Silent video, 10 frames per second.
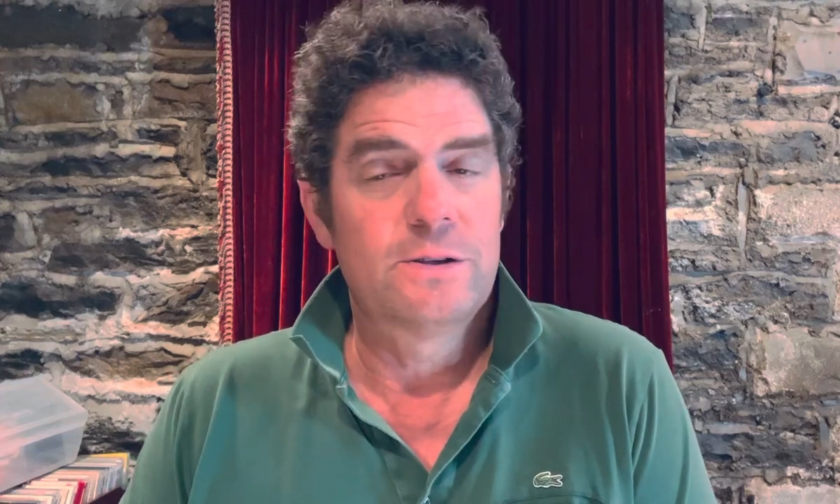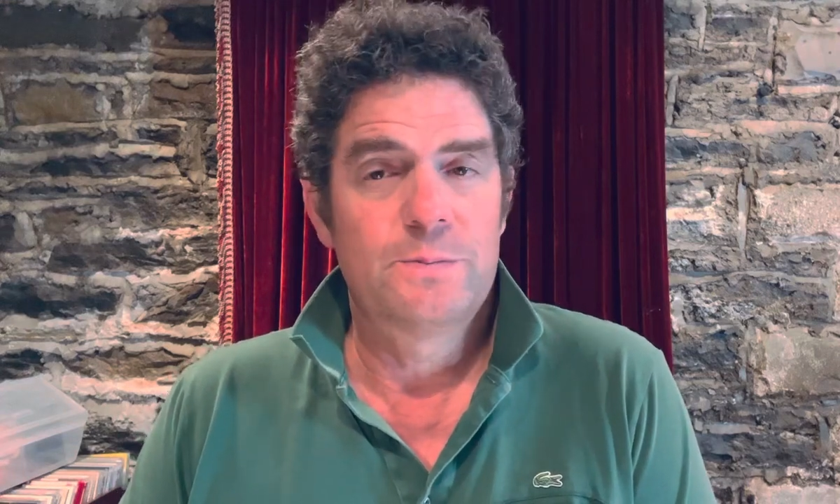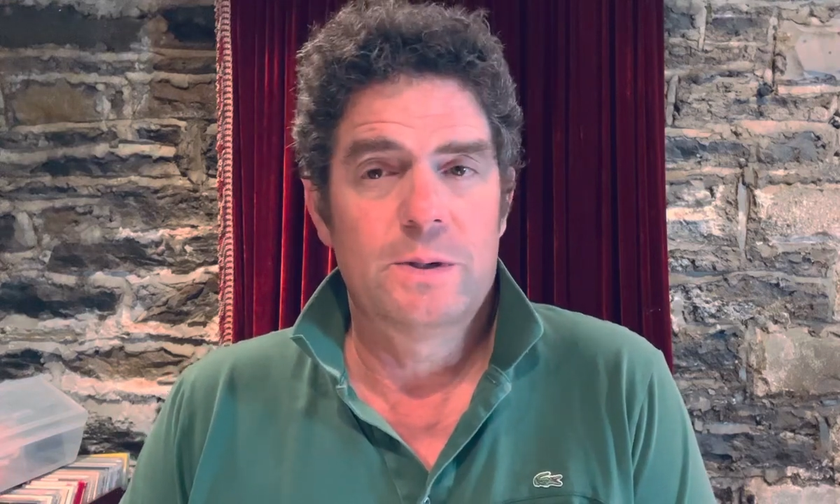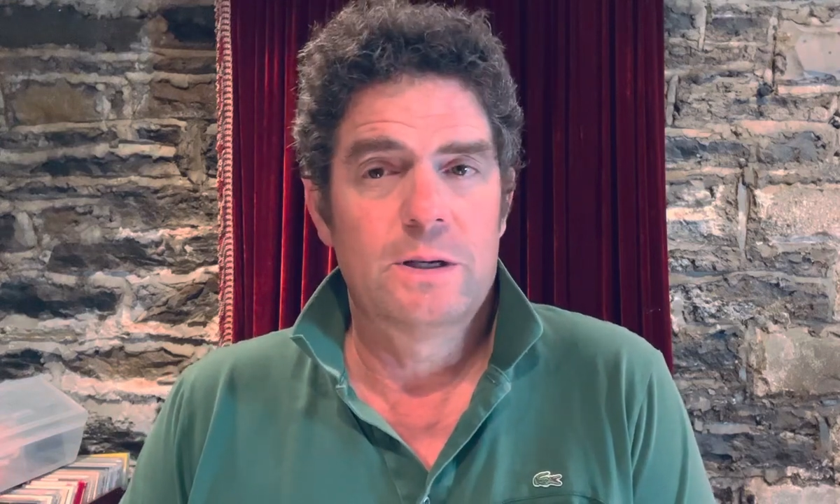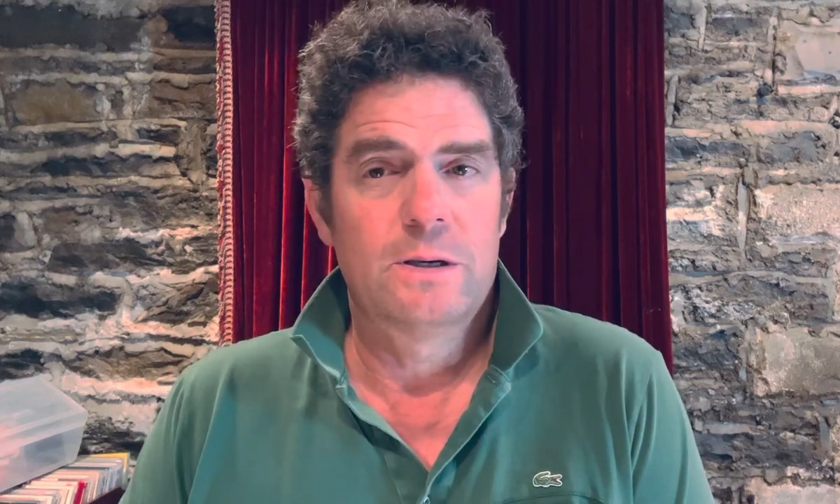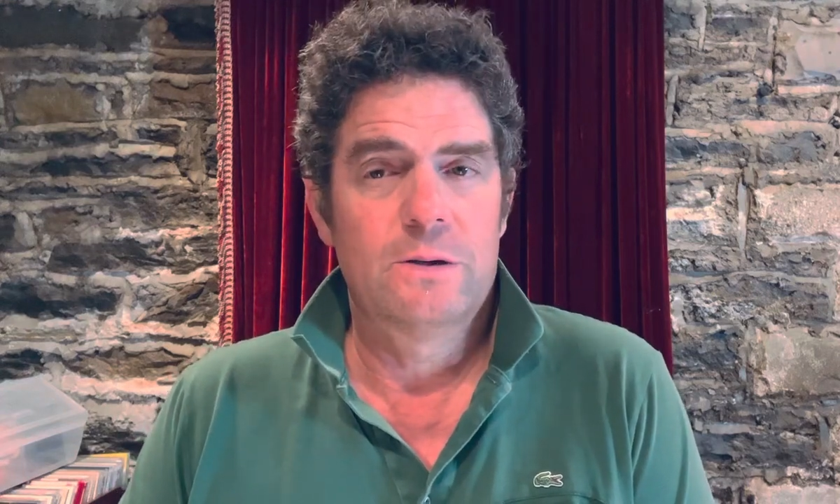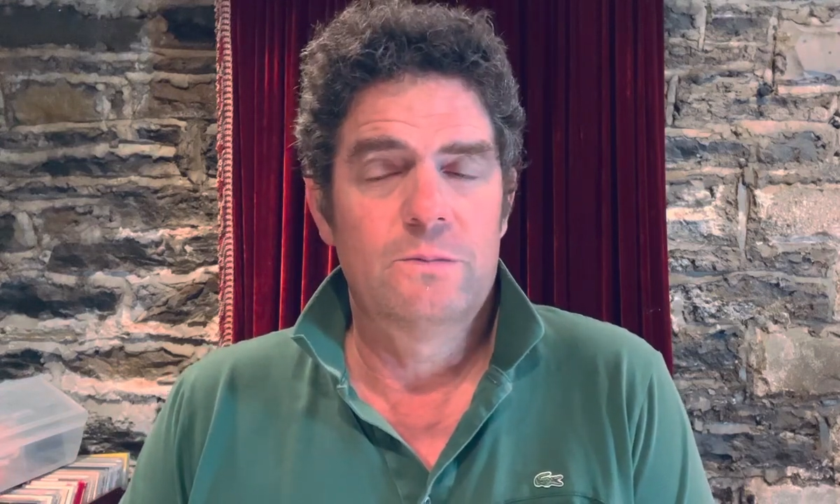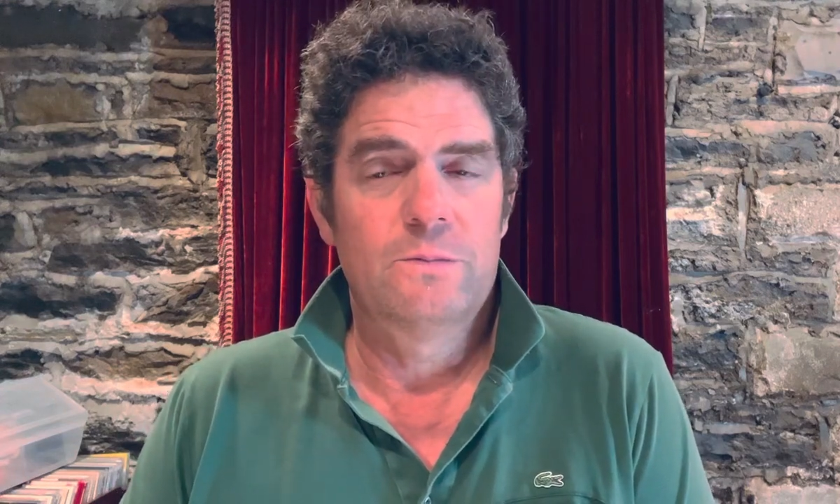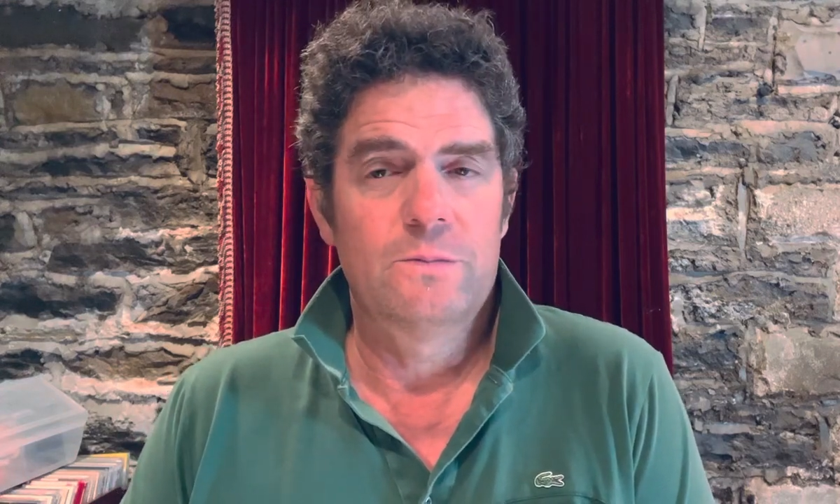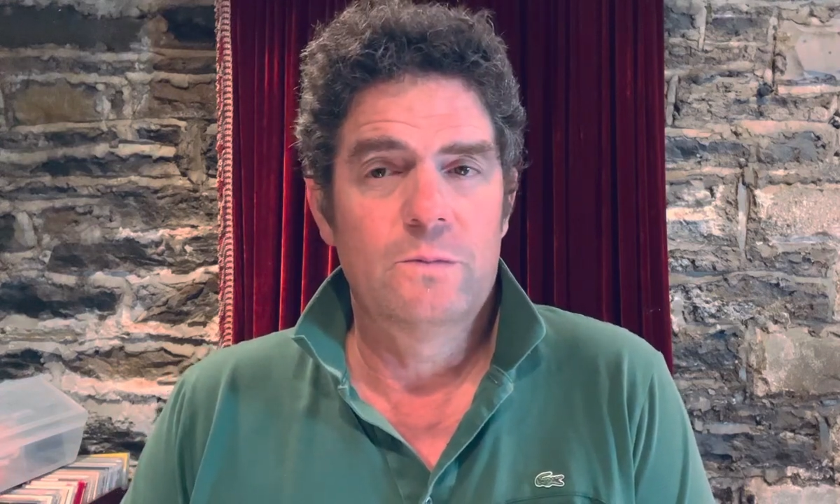It's been a
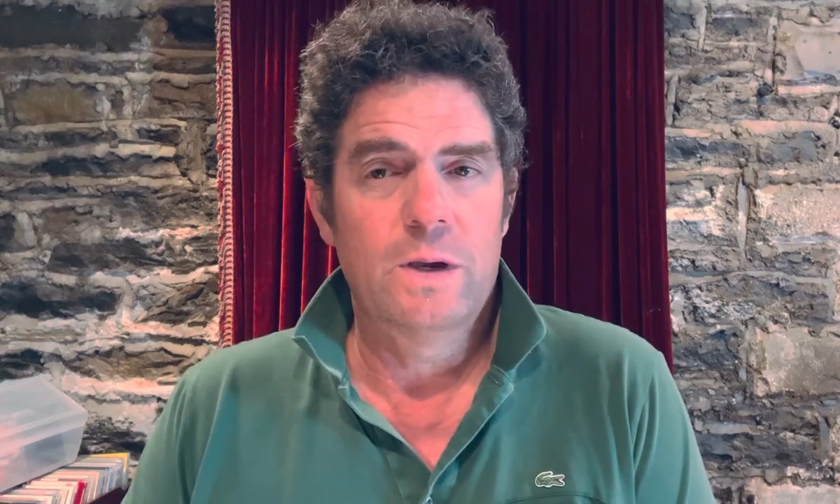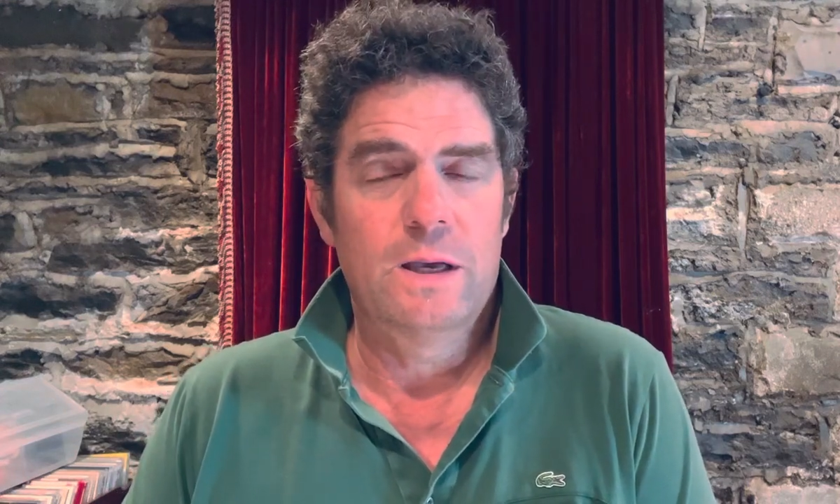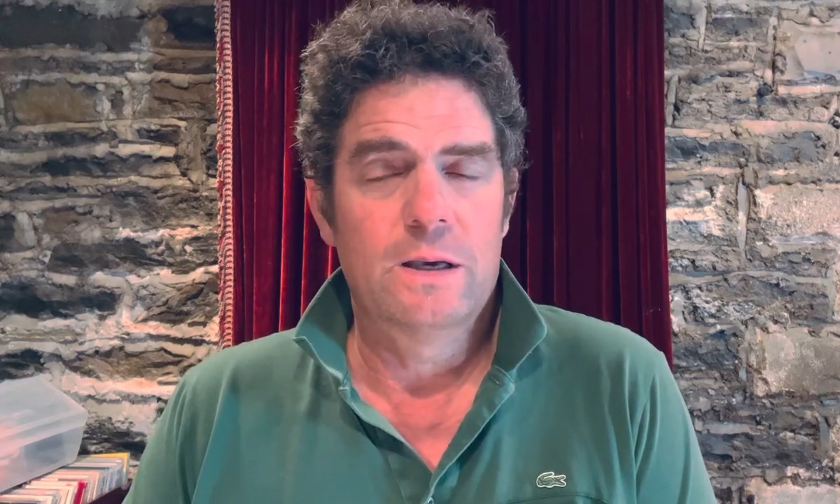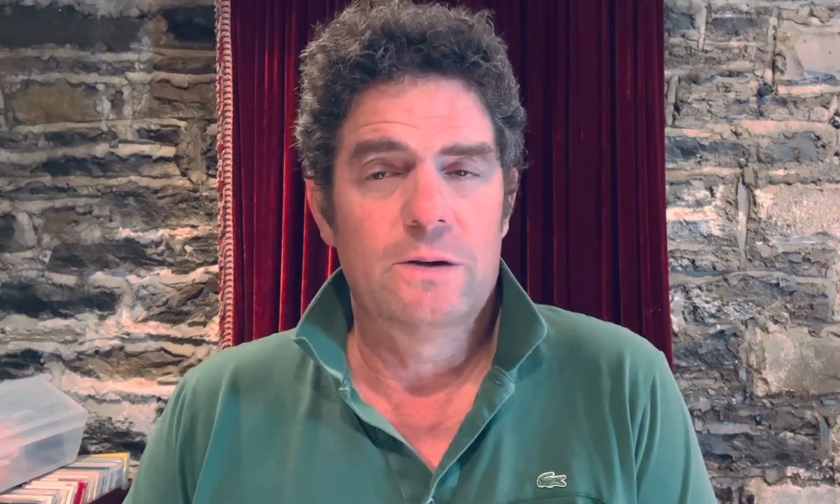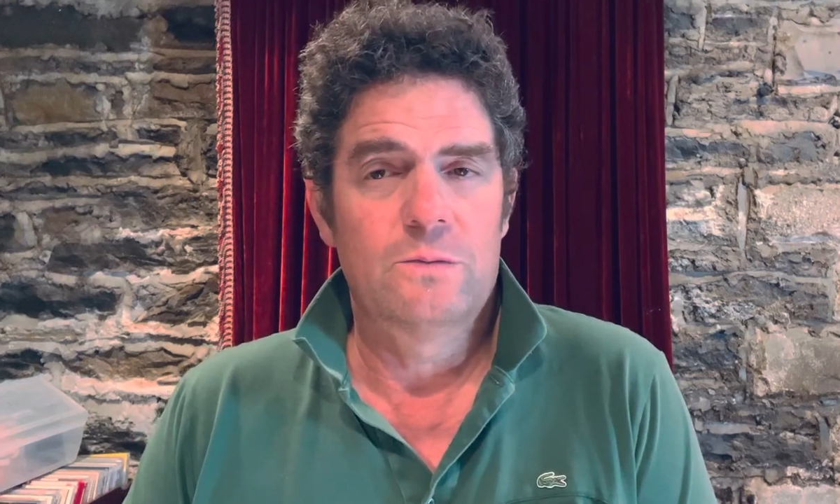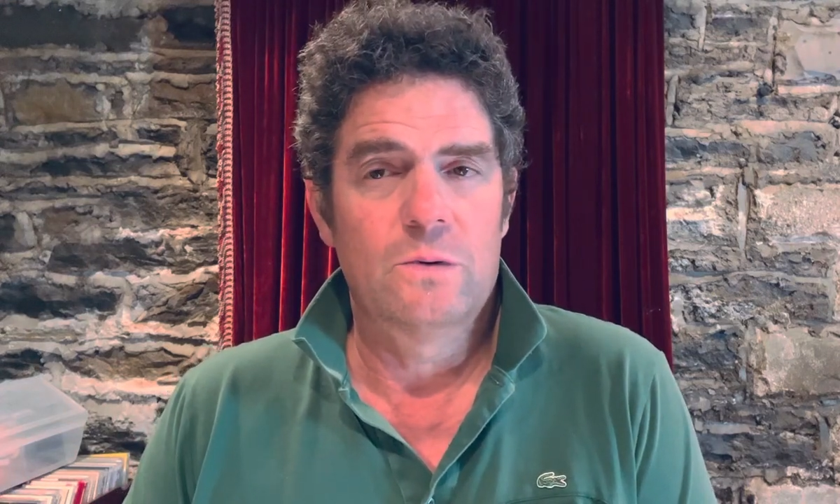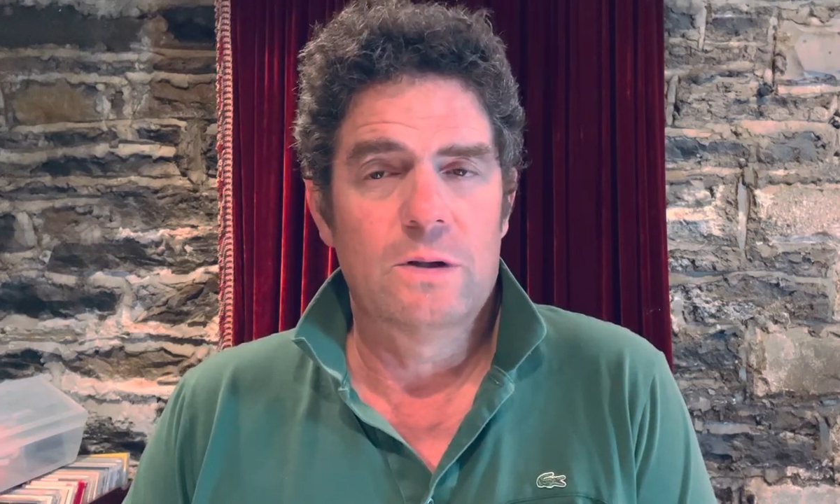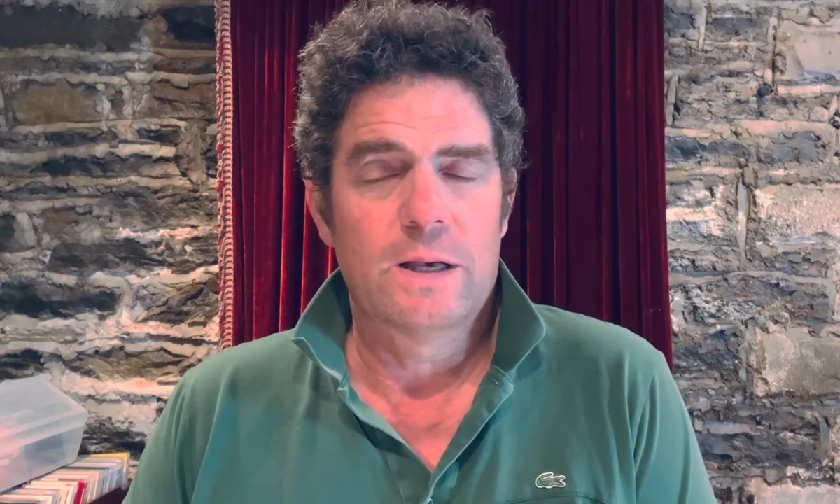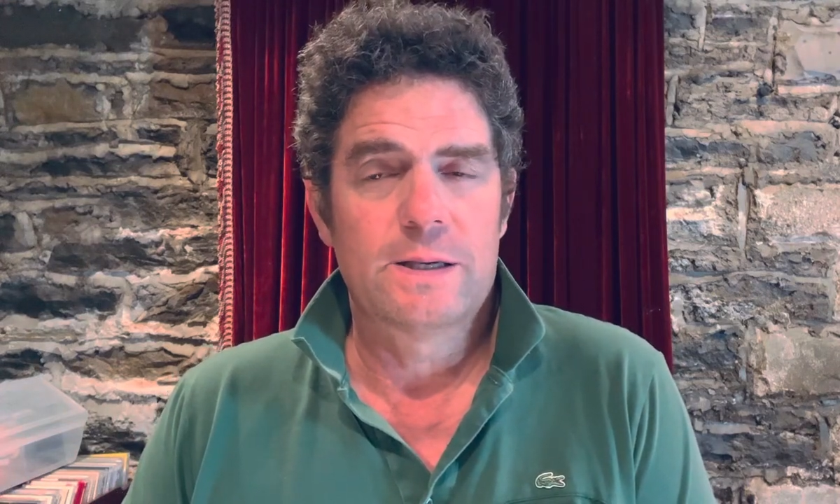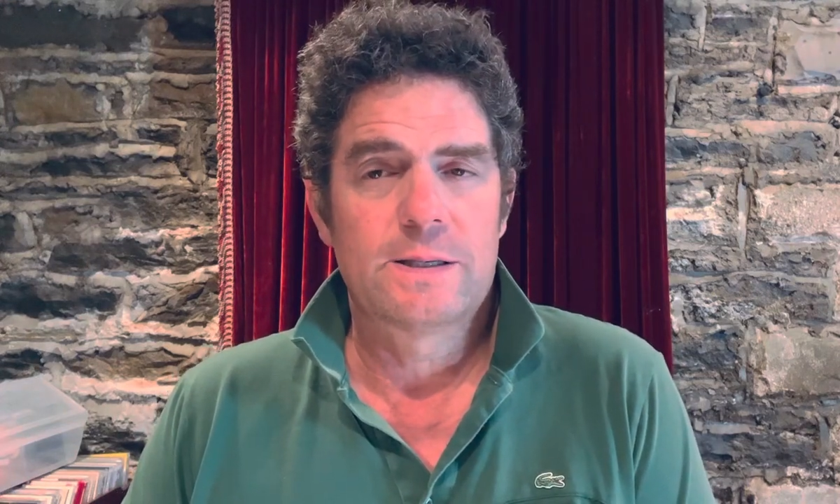good week at
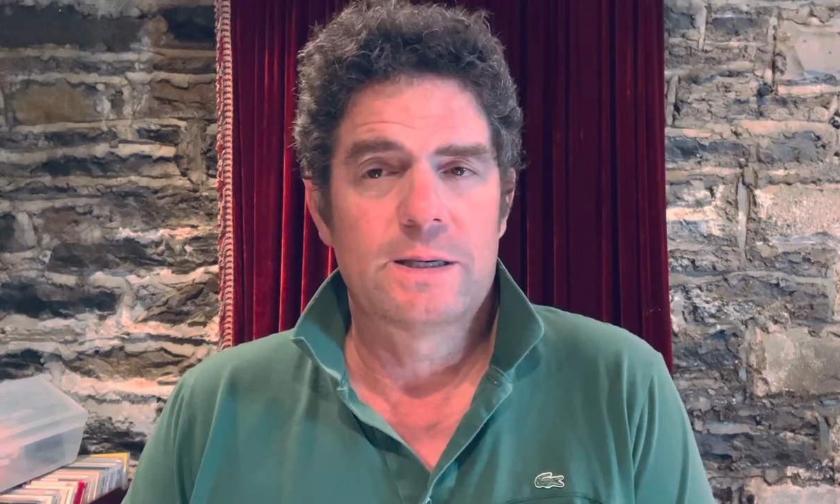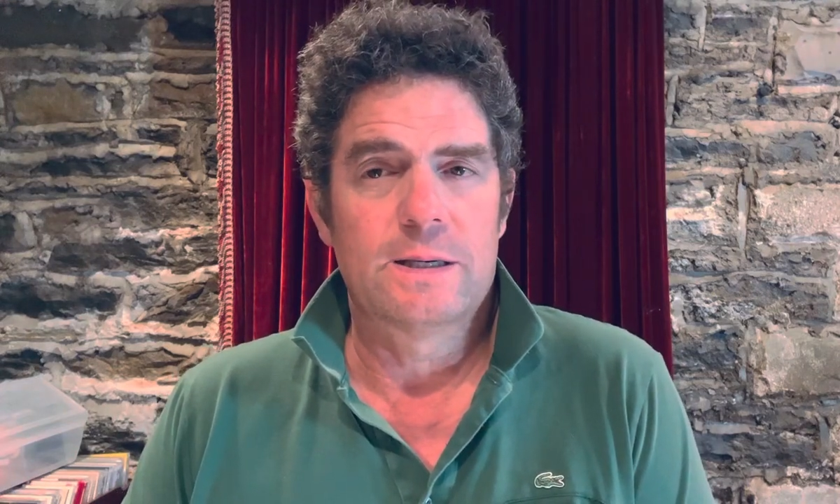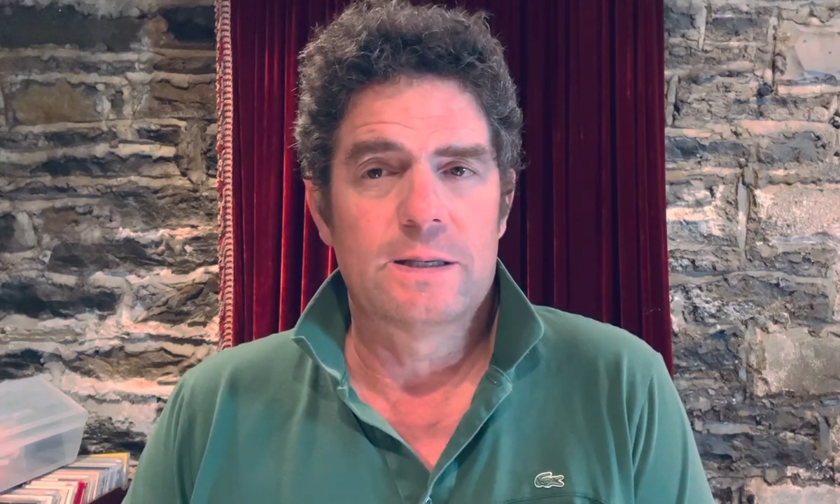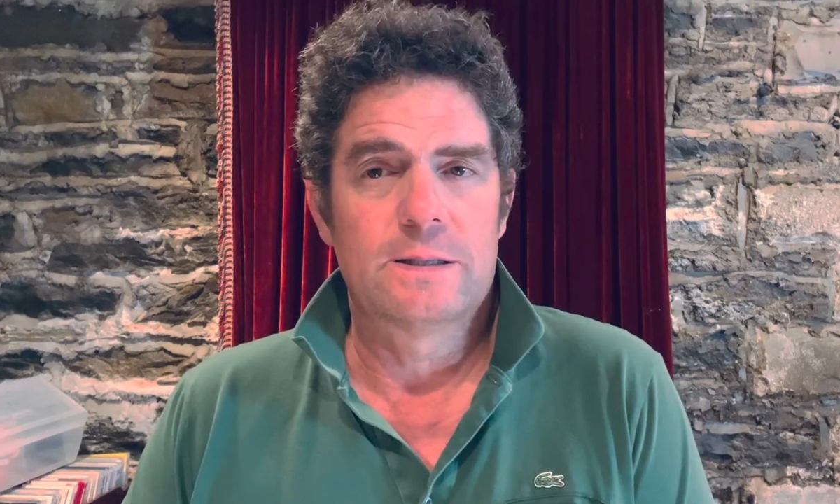Royal Ascot.